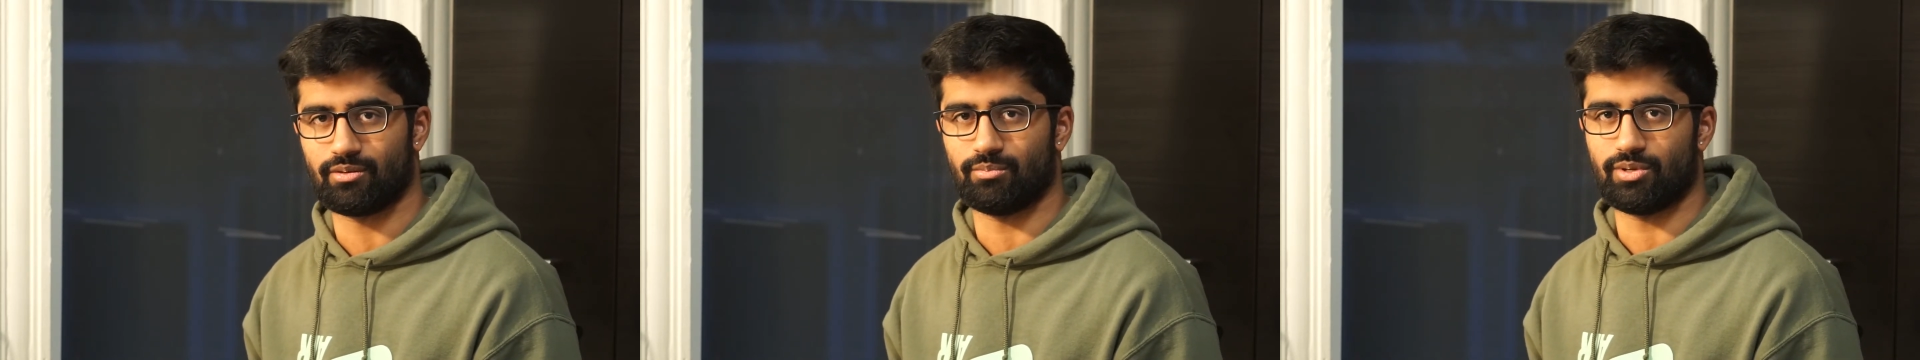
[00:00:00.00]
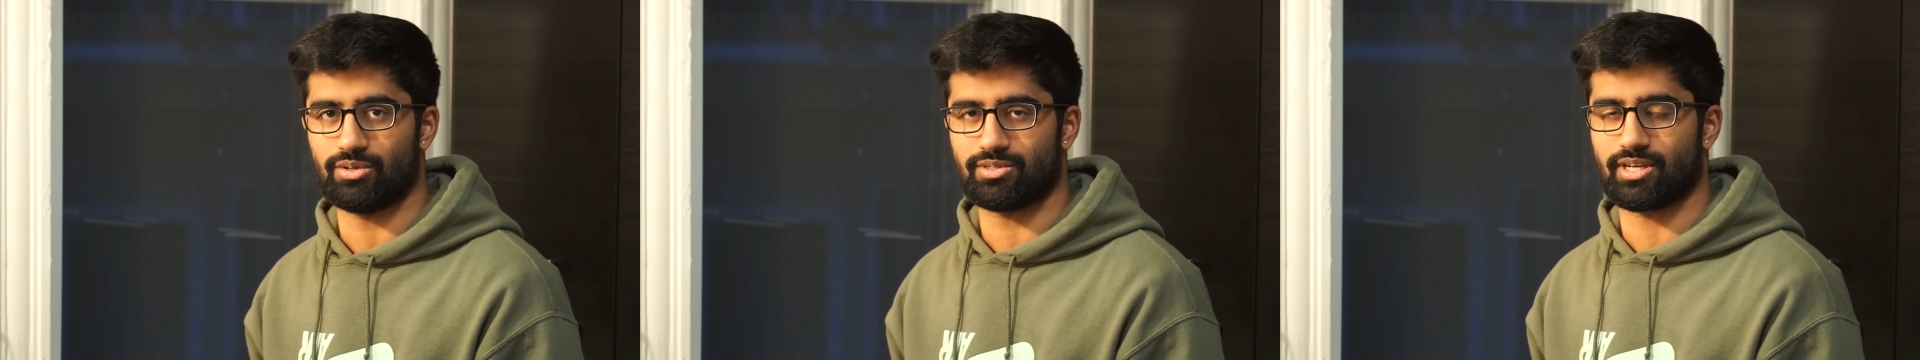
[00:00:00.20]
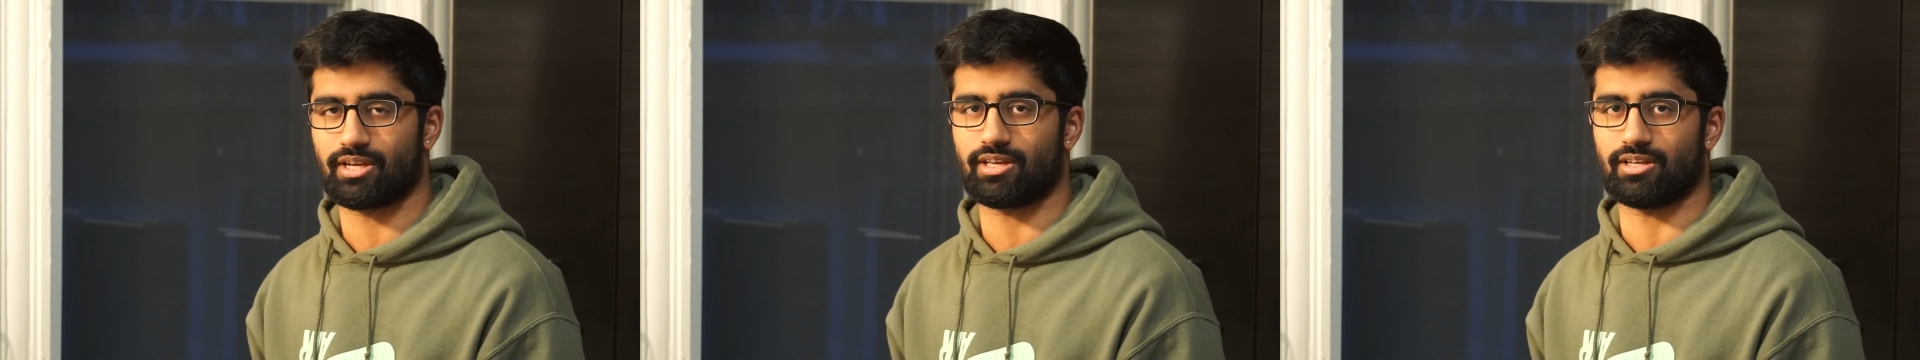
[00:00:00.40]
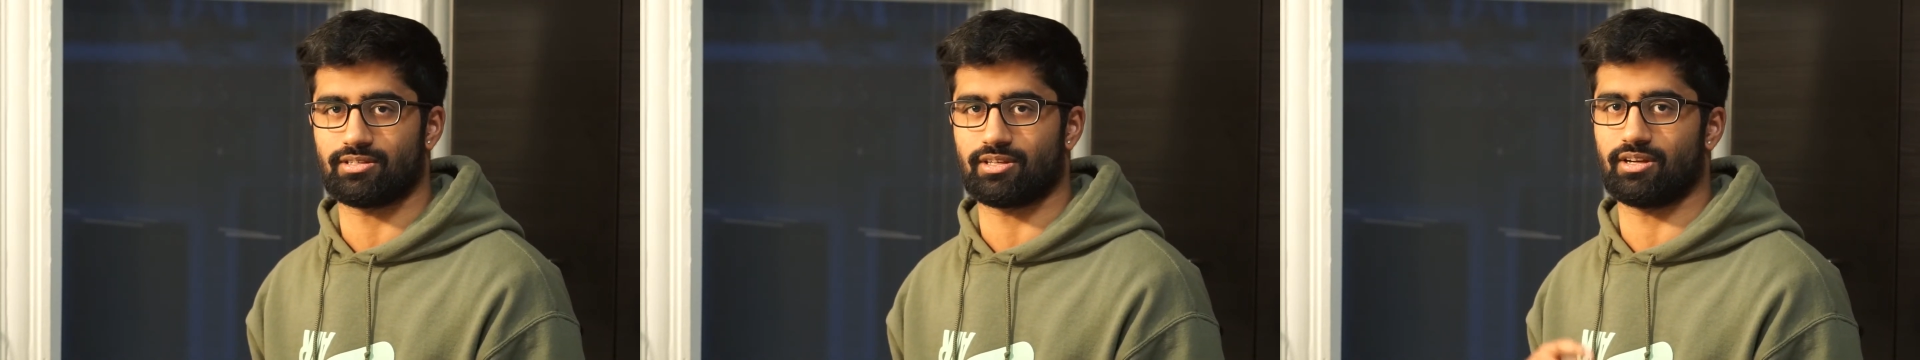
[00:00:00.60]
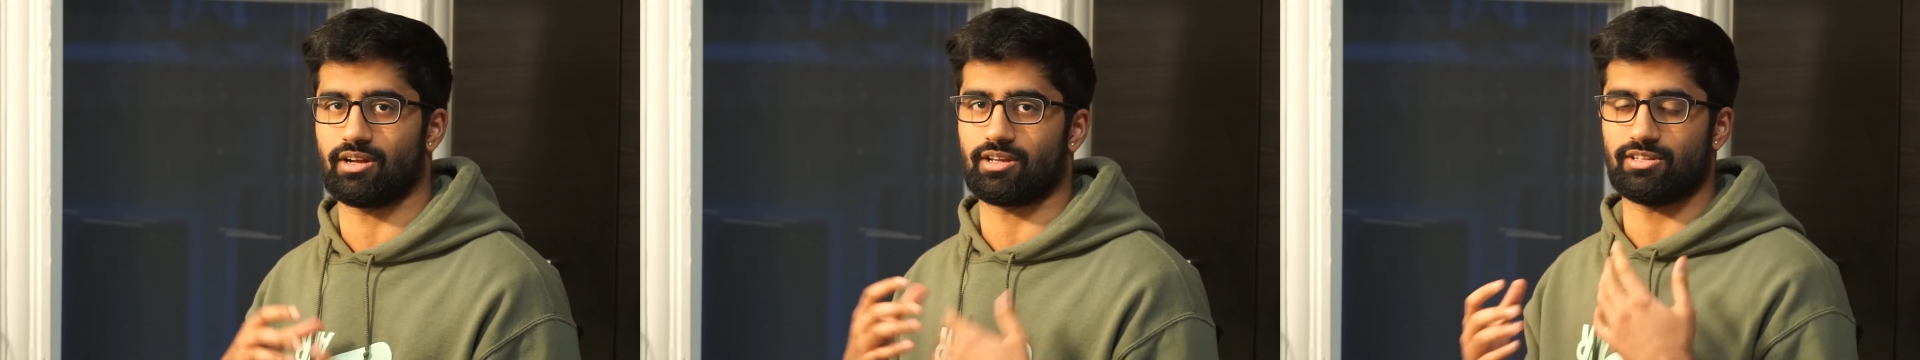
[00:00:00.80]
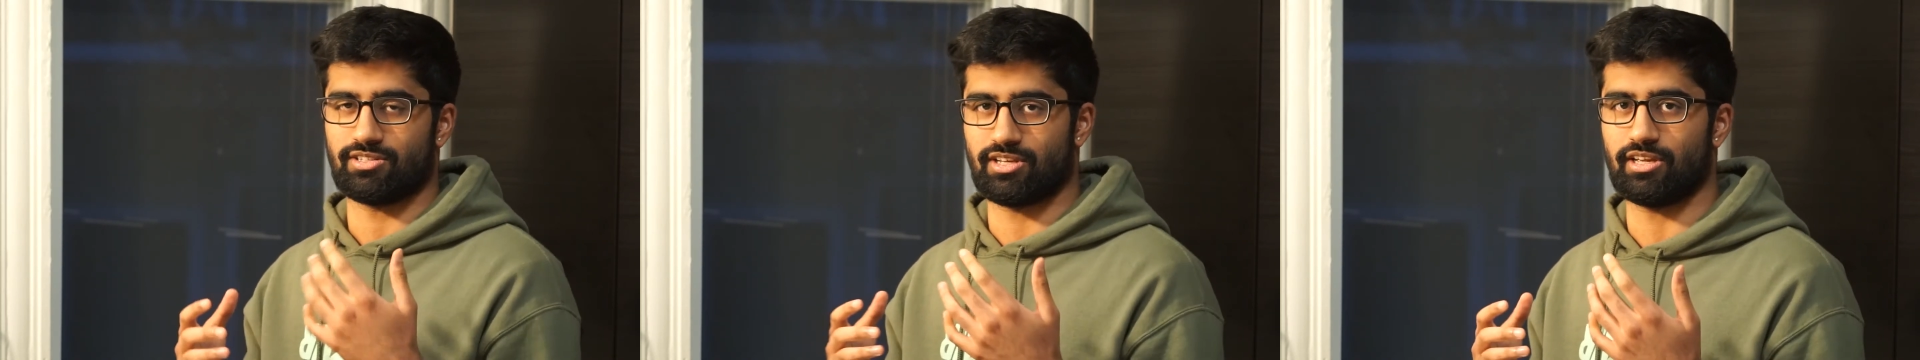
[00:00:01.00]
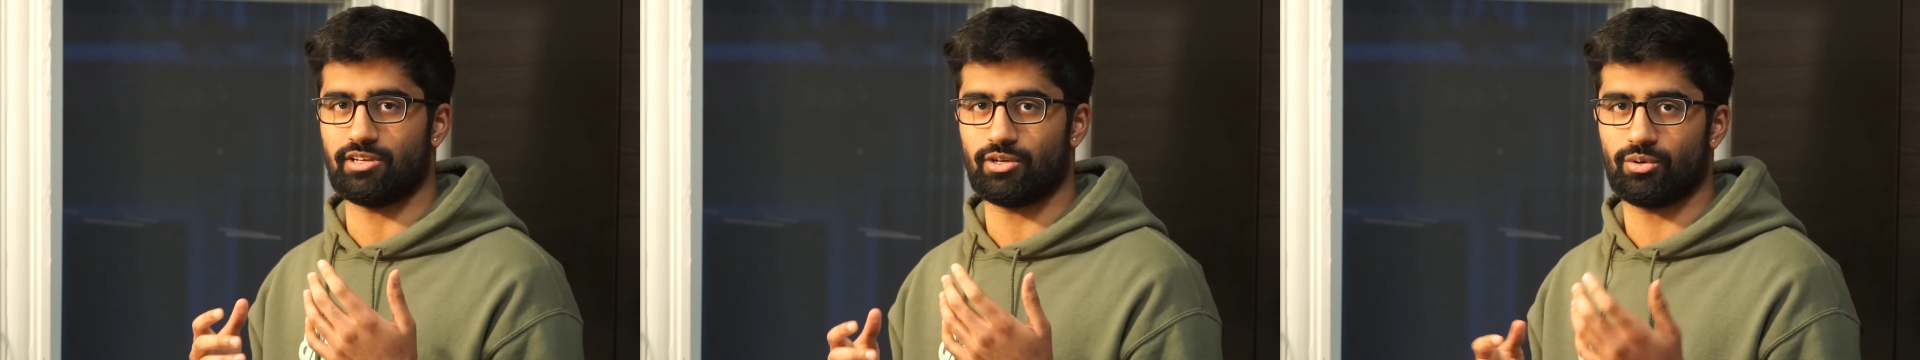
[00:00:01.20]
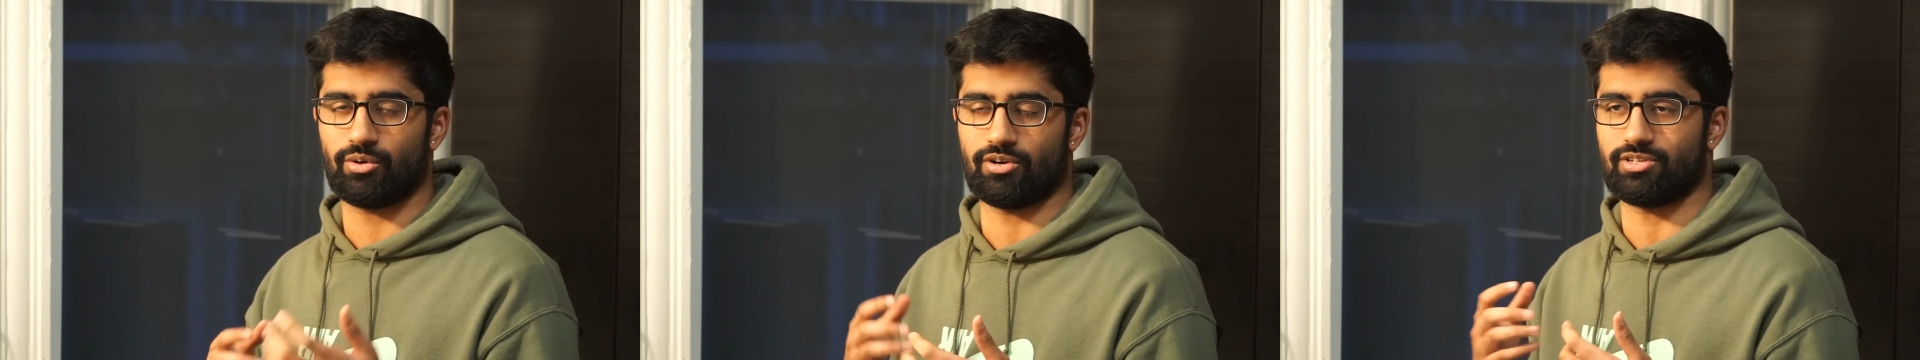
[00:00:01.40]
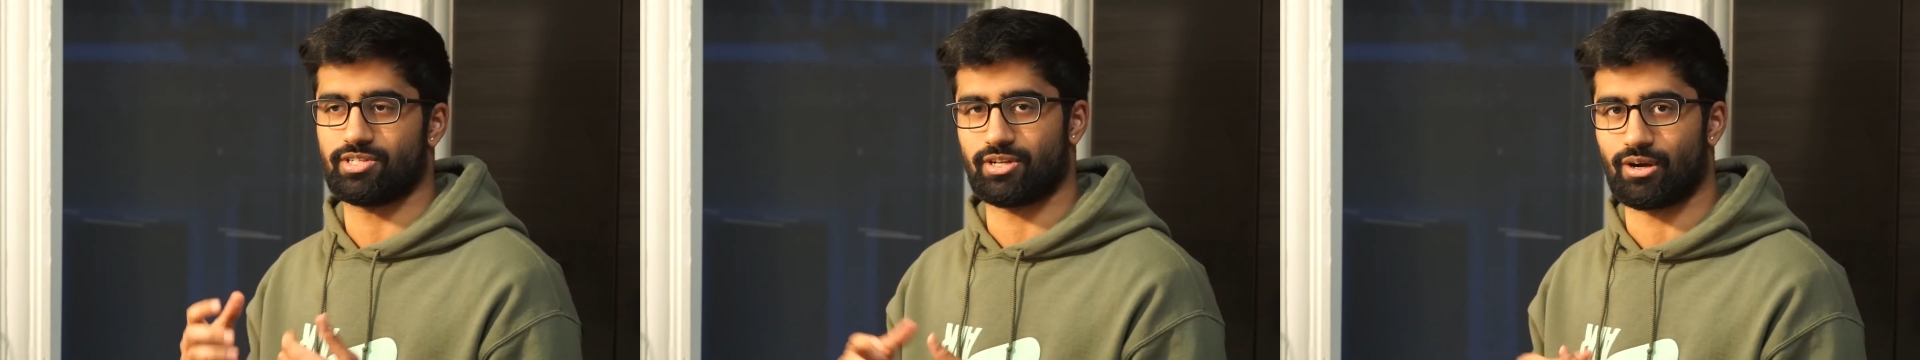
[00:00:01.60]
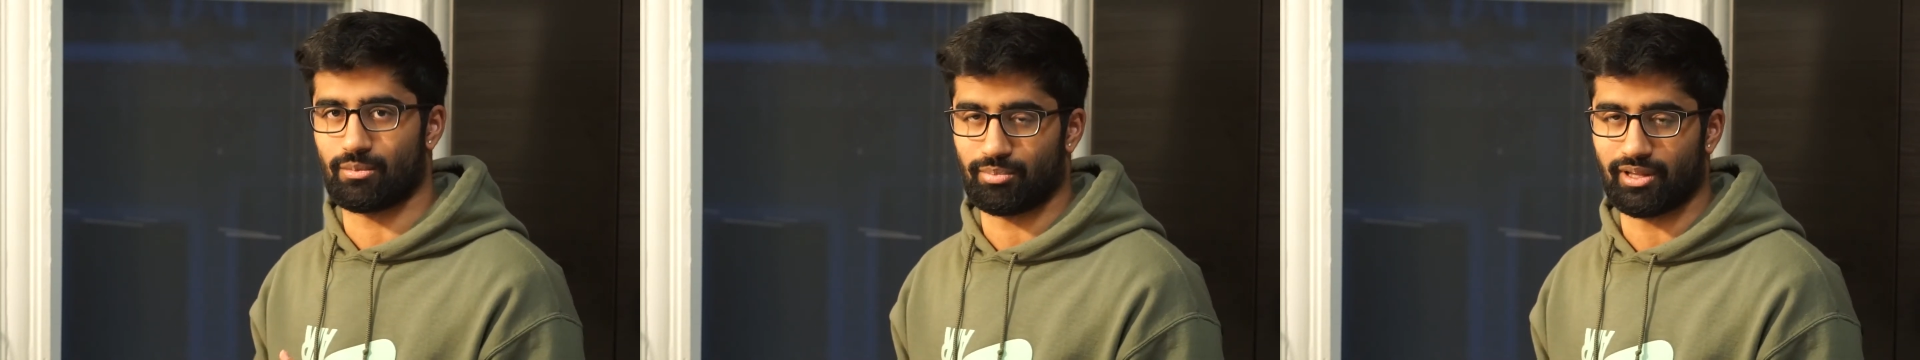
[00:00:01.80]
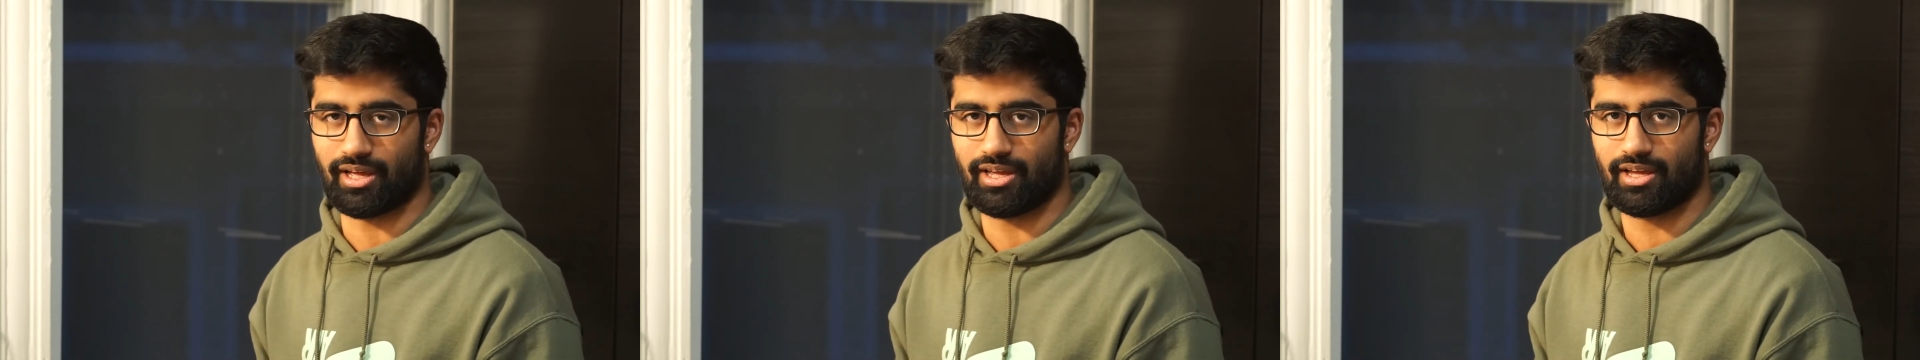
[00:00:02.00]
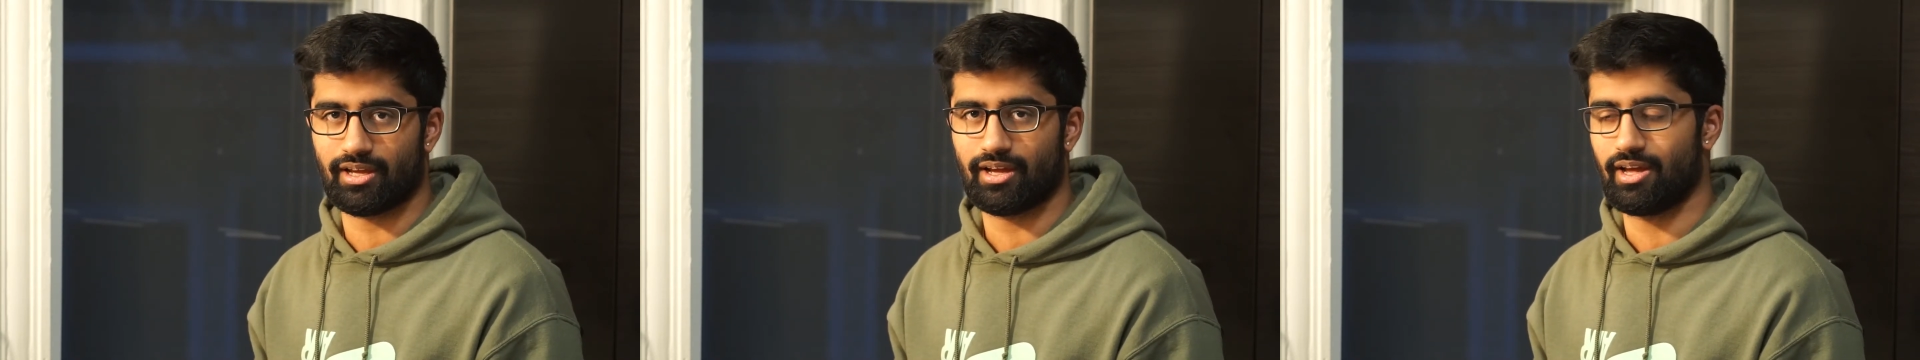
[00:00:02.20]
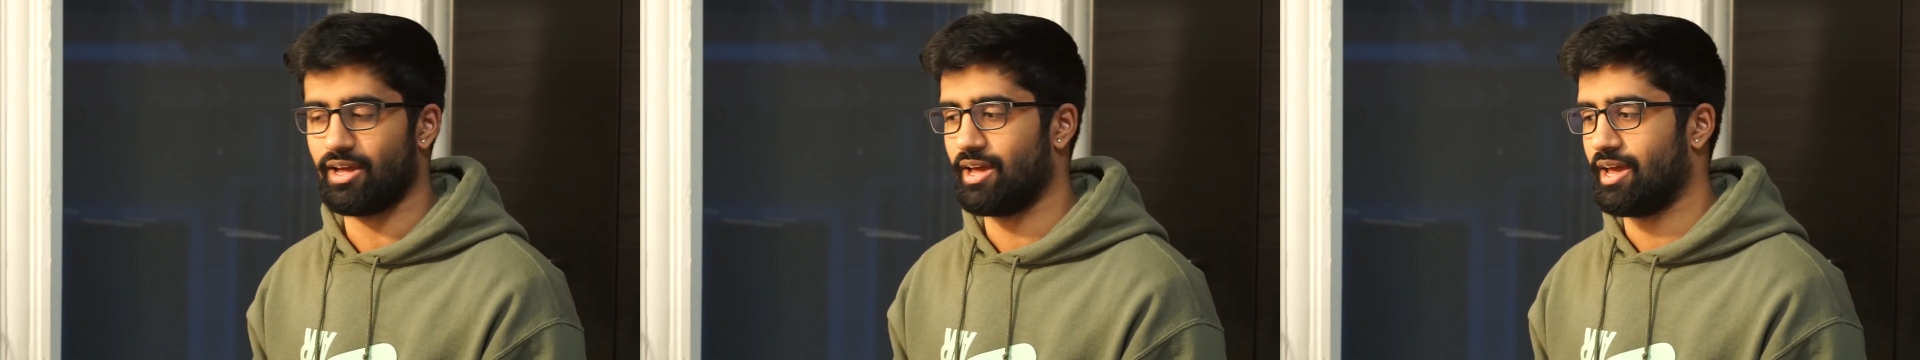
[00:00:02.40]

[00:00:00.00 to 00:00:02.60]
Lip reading: the music is going to continue or start playing,